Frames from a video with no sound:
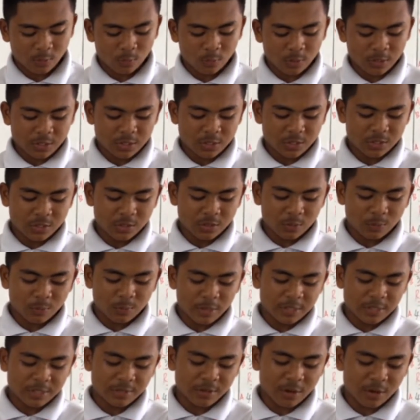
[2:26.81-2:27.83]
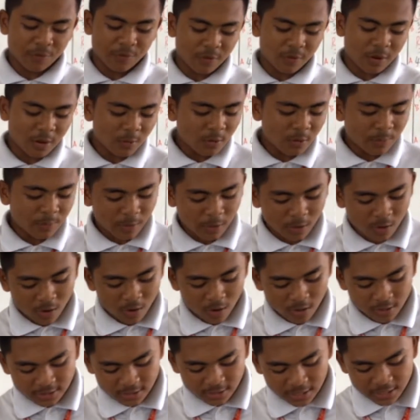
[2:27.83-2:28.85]
which means a flower
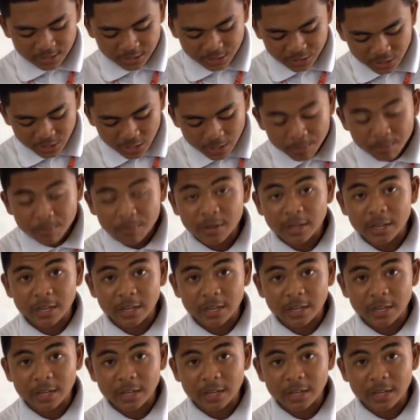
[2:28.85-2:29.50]
because its shape